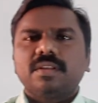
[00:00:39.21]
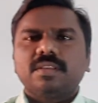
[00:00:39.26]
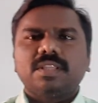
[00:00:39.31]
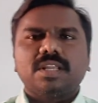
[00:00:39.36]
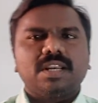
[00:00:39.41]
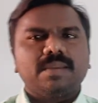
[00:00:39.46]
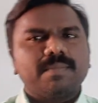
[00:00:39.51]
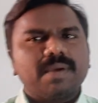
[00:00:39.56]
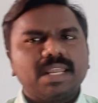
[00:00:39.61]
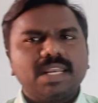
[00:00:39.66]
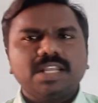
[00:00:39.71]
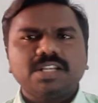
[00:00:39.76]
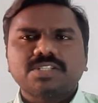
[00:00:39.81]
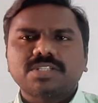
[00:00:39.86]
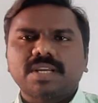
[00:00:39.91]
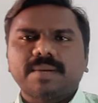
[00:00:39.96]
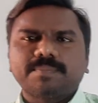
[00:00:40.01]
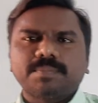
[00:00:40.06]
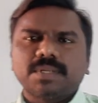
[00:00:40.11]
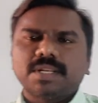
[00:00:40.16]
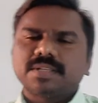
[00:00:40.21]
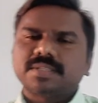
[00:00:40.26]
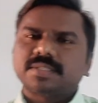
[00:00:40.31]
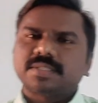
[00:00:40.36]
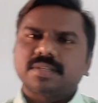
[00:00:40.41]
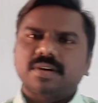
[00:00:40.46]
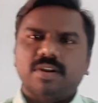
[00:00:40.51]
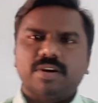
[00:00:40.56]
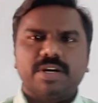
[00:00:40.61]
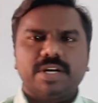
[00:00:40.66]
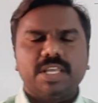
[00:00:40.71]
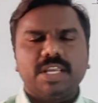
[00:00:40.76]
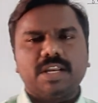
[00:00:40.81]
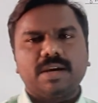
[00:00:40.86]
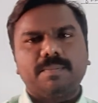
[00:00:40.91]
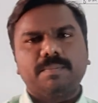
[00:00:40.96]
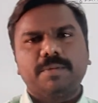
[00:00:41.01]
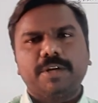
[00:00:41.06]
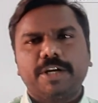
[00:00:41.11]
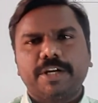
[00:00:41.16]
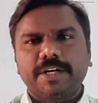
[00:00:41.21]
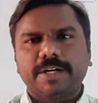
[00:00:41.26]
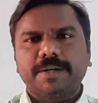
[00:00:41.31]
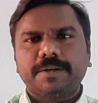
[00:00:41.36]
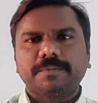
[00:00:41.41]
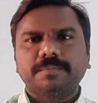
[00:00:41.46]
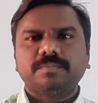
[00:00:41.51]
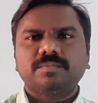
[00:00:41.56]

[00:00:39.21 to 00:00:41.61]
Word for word: The remaining chapters already completed.